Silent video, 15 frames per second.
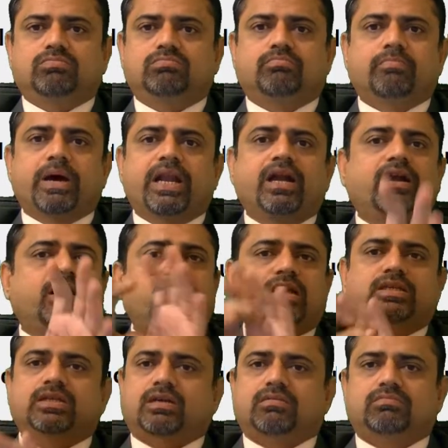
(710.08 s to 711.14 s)
buried
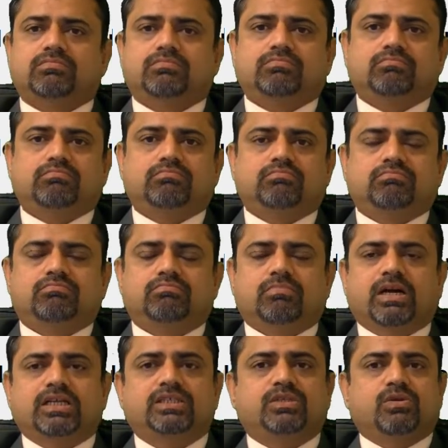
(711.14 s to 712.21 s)
treasure
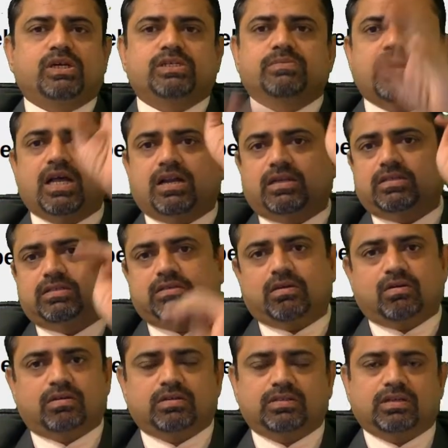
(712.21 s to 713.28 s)
by Shivaji Maharaj
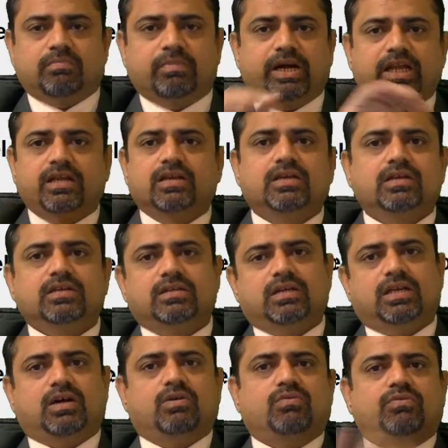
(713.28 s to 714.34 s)
or somebody,
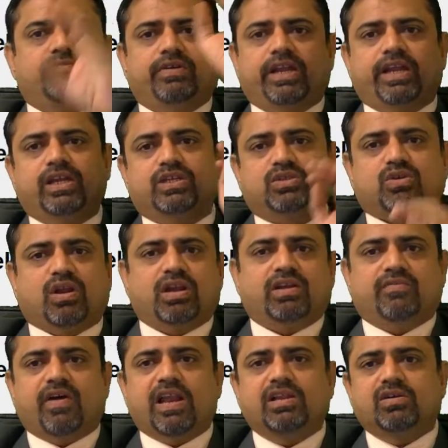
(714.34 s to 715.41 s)
very historic
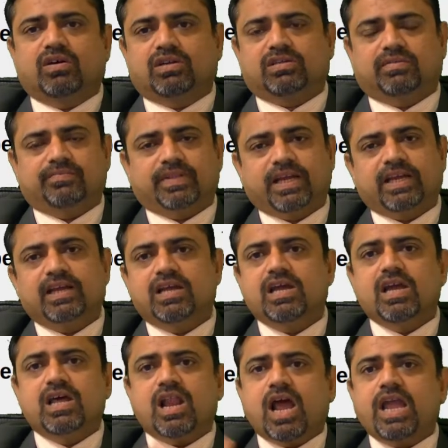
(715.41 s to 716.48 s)
value or something.
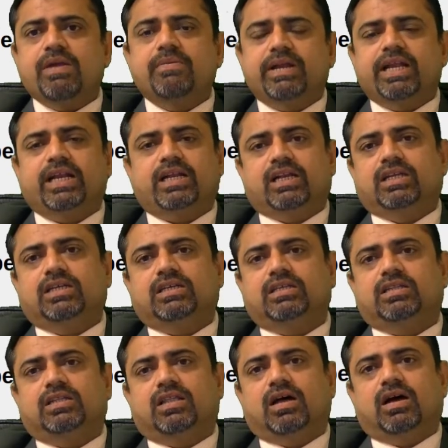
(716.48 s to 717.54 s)
Now immediately
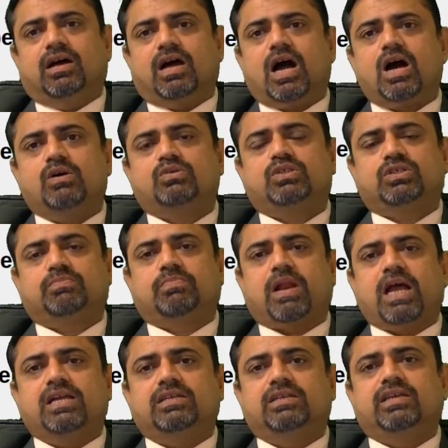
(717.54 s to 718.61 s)
the house
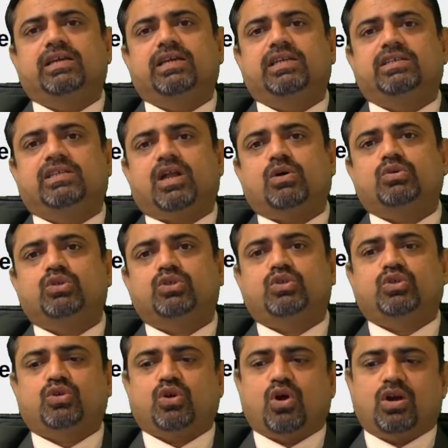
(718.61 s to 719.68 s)
price is now
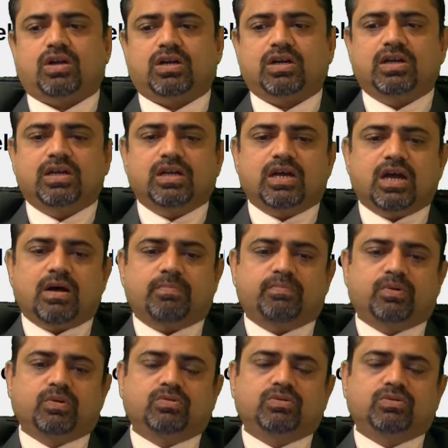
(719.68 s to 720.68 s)
shot up to